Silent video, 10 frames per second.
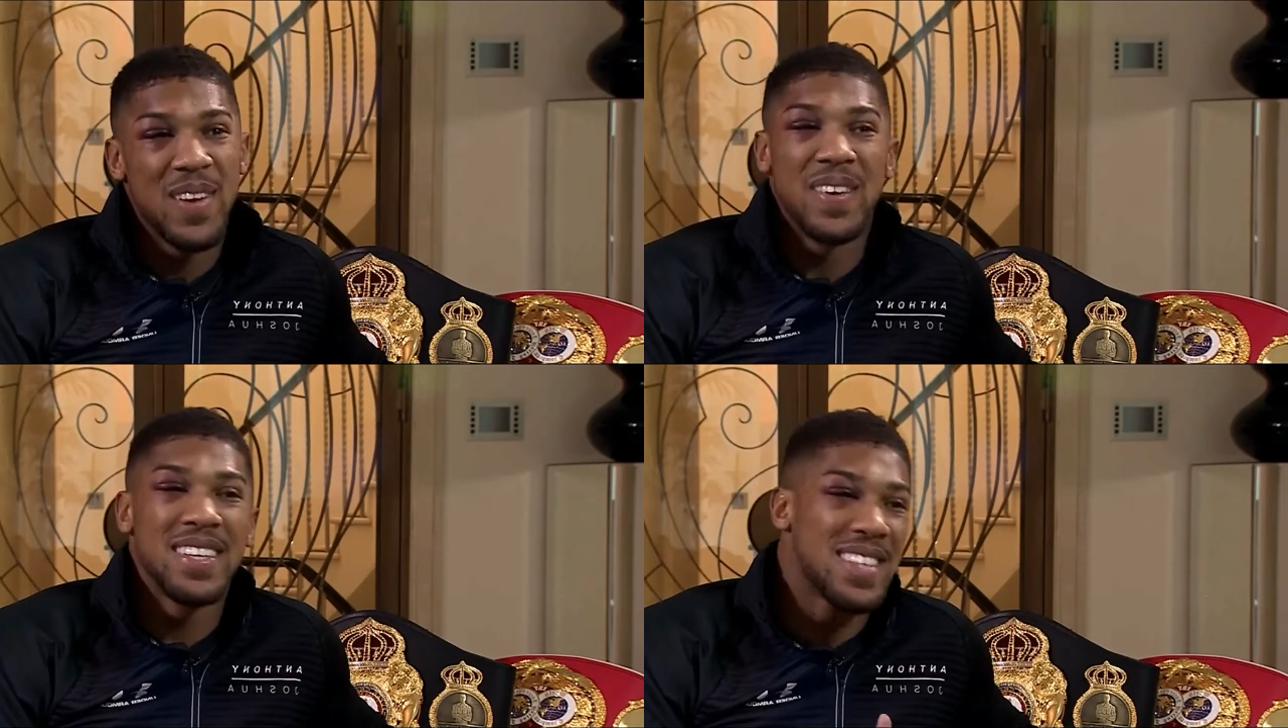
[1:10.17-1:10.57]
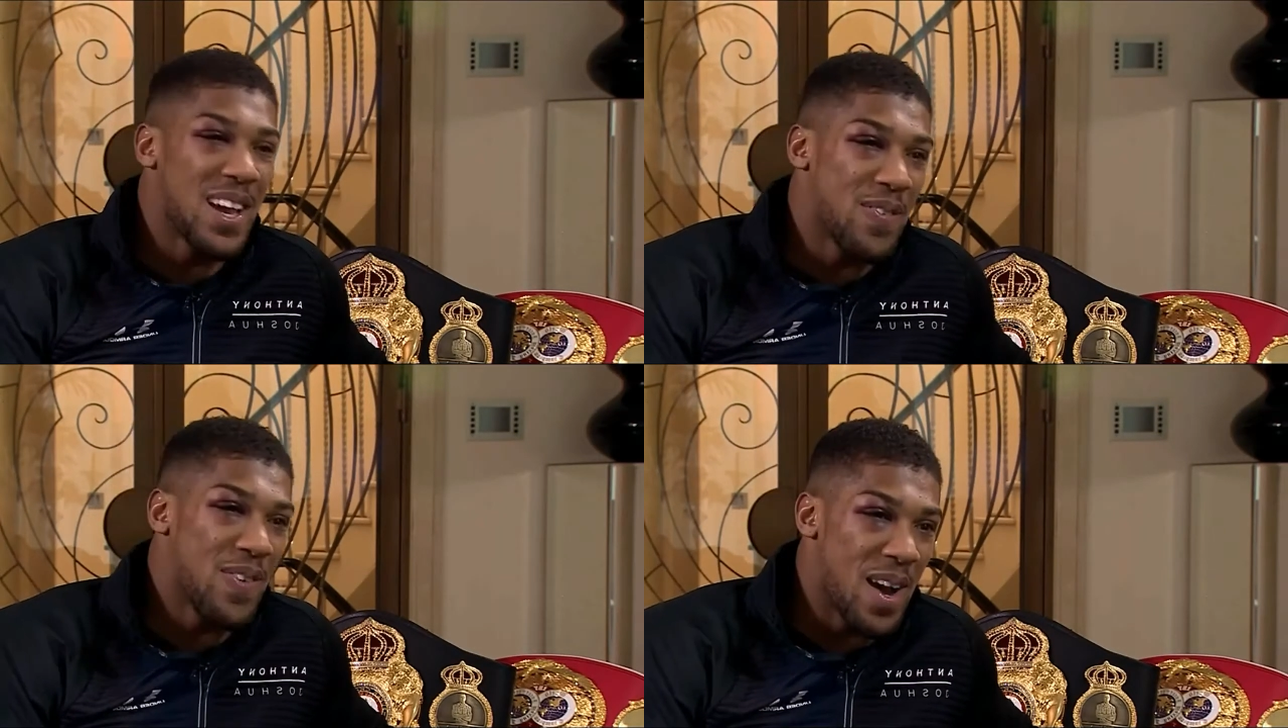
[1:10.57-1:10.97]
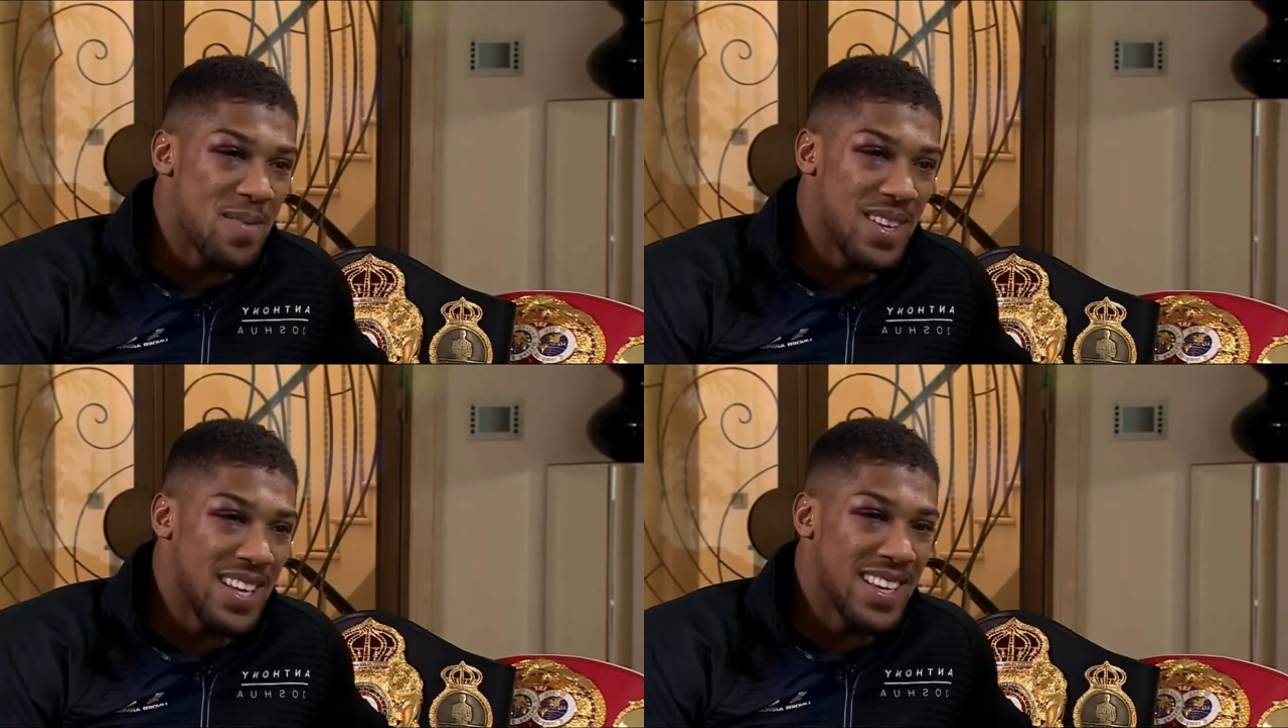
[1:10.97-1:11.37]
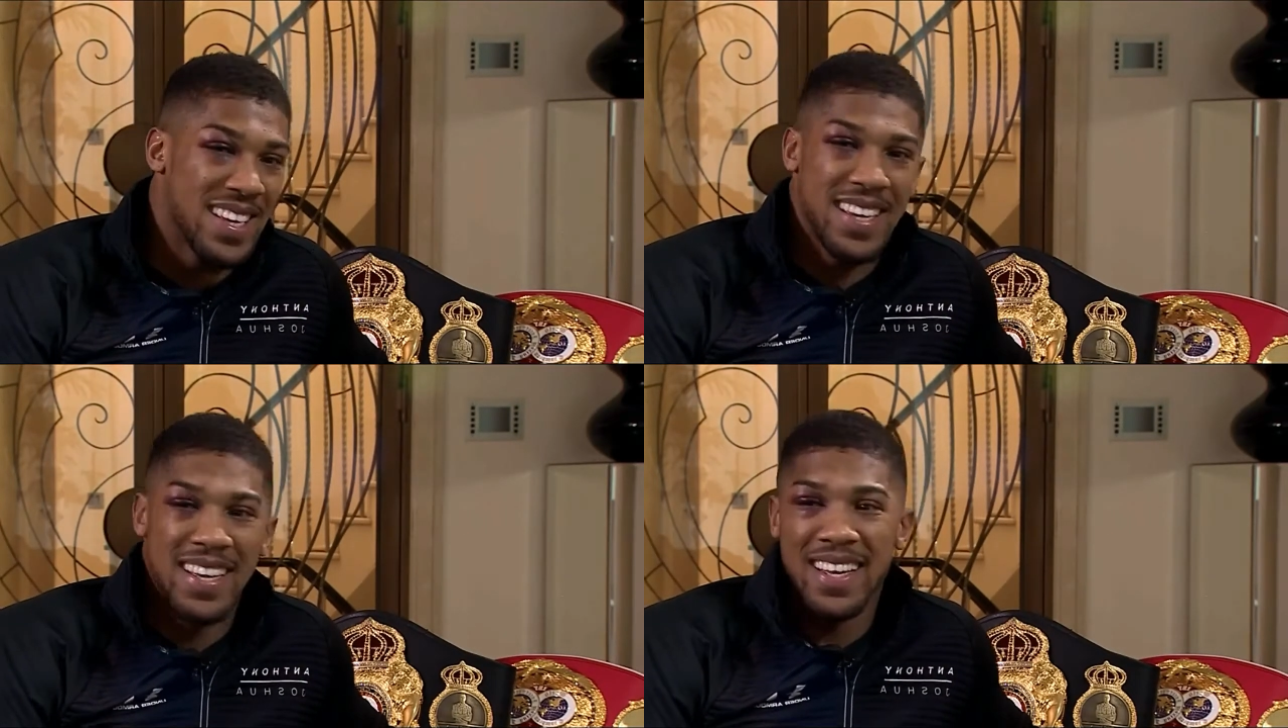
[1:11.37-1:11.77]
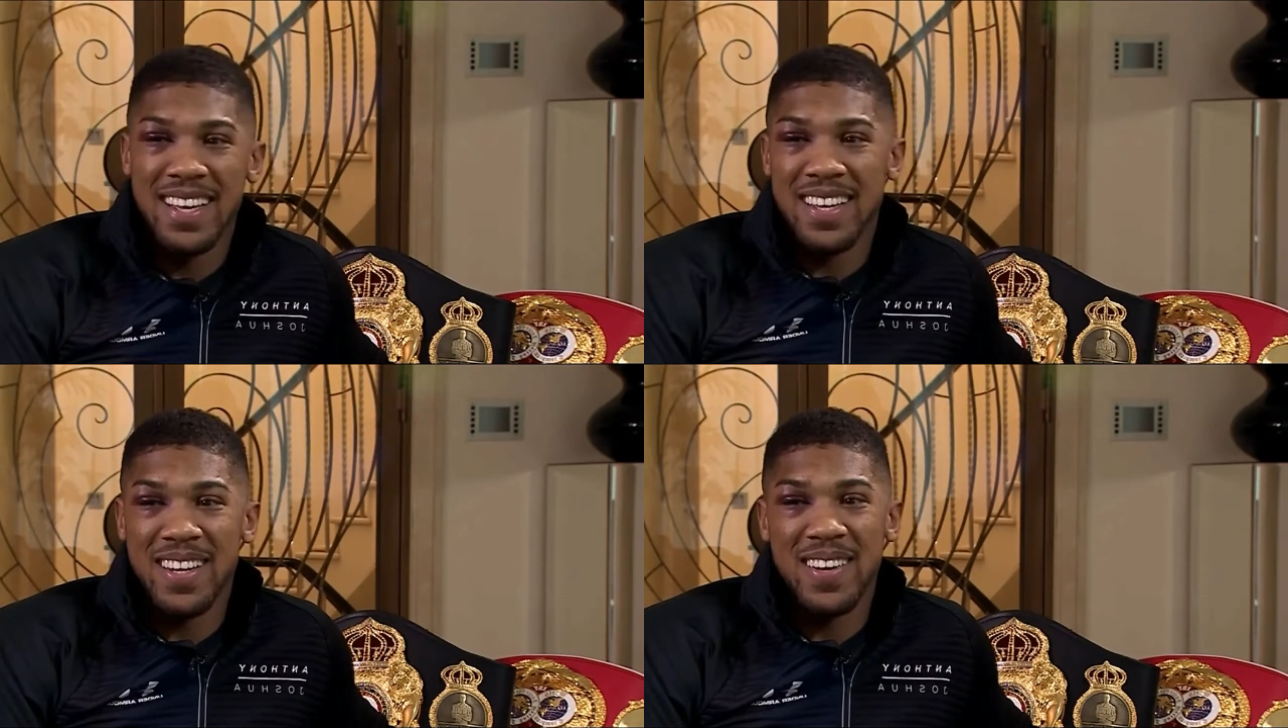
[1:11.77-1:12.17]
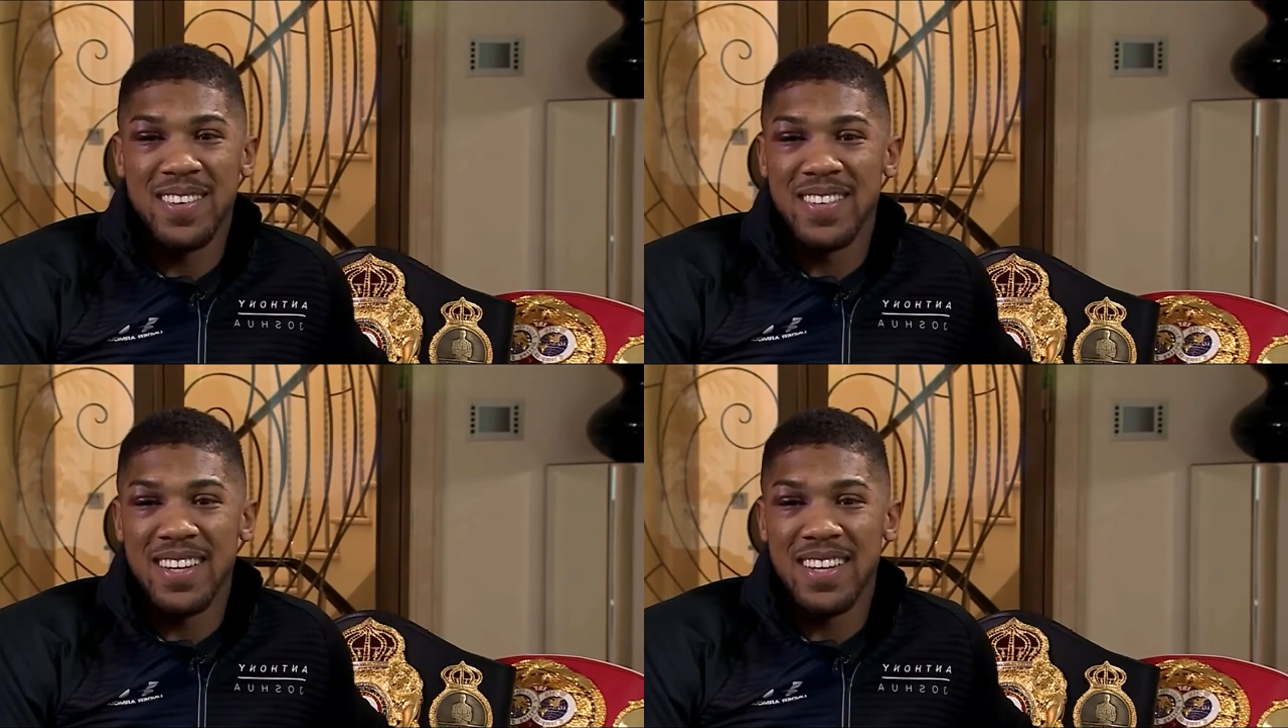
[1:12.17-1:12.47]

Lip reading: with the same family, you know,